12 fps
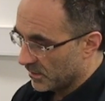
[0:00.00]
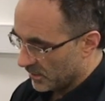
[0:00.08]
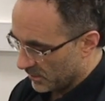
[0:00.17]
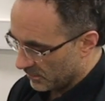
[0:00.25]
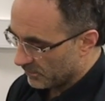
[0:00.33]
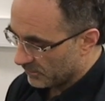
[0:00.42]

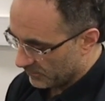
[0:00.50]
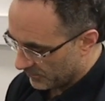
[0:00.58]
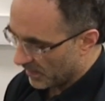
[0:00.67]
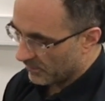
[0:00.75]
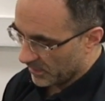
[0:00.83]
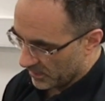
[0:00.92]
Really?
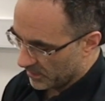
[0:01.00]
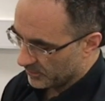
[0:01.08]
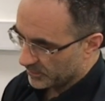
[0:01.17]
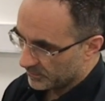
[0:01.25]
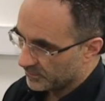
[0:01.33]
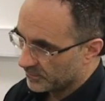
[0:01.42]
Very
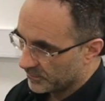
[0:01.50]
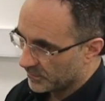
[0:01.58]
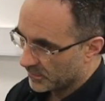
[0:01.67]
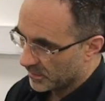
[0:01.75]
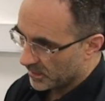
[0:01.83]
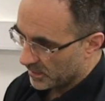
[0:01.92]
common.
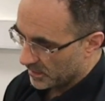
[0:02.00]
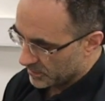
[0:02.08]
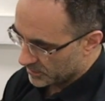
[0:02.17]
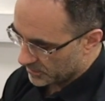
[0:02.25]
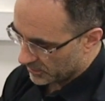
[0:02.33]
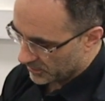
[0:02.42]
Okay.
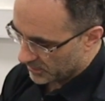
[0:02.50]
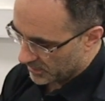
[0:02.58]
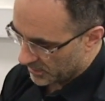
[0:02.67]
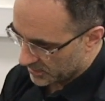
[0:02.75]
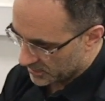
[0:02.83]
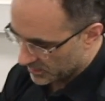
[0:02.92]
So the
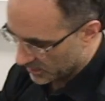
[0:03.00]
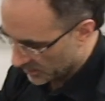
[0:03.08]
disc,